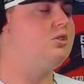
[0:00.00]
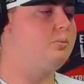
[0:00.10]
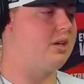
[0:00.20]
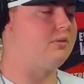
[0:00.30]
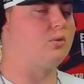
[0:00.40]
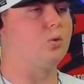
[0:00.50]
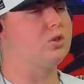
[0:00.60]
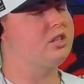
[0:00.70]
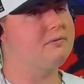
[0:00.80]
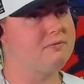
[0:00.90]
that you pay for,
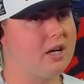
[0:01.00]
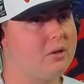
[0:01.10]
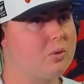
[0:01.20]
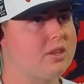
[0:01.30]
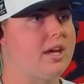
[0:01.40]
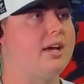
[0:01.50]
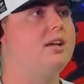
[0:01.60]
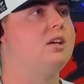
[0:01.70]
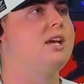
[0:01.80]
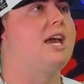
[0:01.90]
which I'm fine with
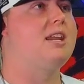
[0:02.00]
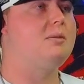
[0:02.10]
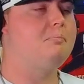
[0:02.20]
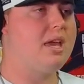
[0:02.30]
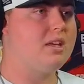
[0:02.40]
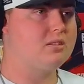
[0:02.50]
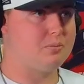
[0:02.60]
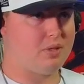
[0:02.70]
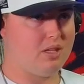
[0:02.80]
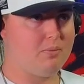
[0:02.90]
that. Yeah. And it
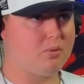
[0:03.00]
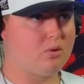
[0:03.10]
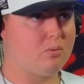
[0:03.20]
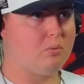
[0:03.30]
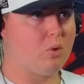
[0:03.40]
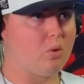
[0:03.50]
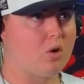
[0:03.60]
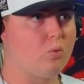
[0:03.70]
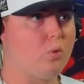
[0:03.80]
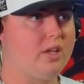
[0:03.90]
makes people
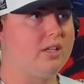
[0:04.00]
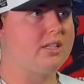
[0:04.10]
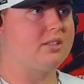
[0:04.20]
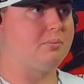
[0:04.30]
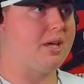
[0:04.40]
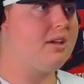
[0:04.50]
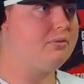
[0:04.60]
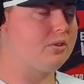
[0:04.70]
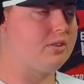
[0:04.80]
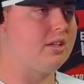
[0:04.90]
more willing to pay
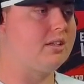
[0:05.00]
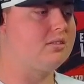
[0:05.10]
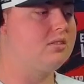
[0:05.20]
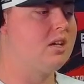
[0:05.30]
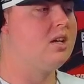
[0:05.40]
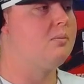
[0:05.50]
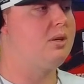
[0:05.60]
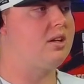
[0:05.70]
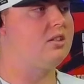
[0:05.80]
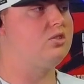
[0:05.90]
for things
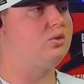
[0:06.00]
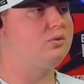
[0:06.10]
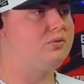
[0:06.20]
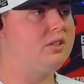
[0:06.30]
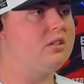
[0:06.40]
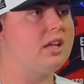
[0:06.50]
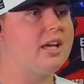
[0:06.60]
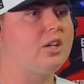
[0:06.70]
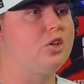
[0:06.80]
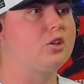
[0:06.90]
because you feel
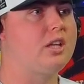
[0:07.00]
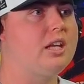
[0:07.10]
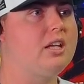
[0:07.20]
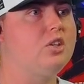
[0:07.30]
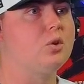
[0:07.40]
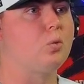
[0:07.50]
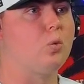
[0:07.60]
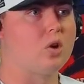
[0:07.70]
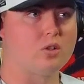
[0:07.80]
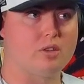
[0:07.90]
like you're getting your
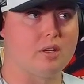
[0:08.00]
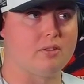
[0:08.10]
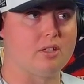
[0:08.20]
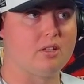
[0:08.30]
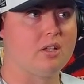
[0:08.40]
worth of it.